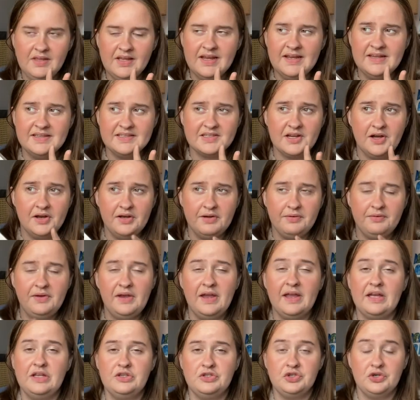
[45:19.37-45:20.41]
it's kind of, you
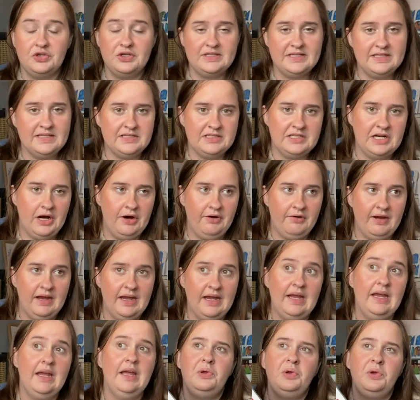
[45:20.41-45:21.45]
get Joyce's
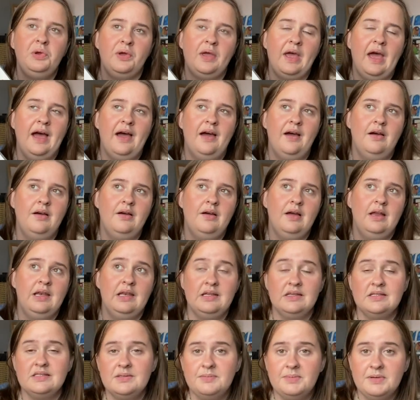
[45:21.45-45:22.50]
diary, you get
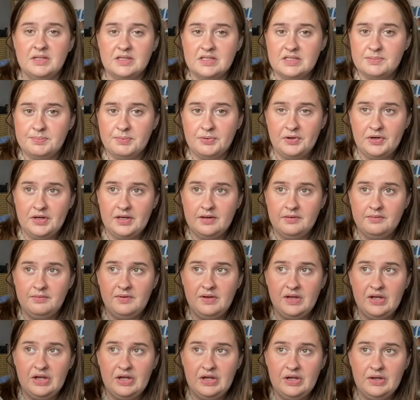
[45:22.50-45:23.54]
Elizabeth's point of
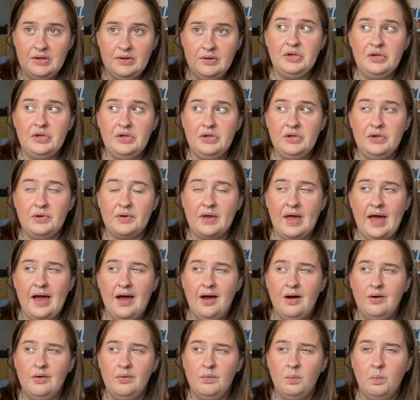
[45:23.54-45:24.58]
view, you get
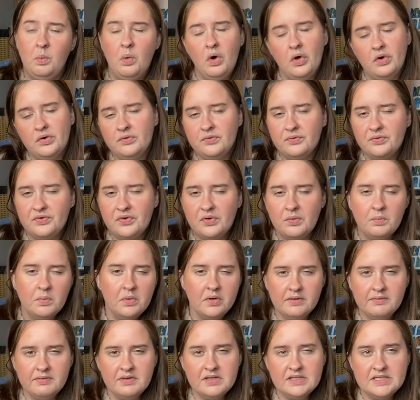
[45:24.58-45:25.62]
one from
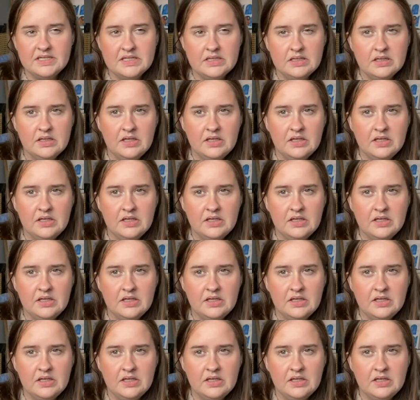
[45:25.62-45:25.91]
one of the,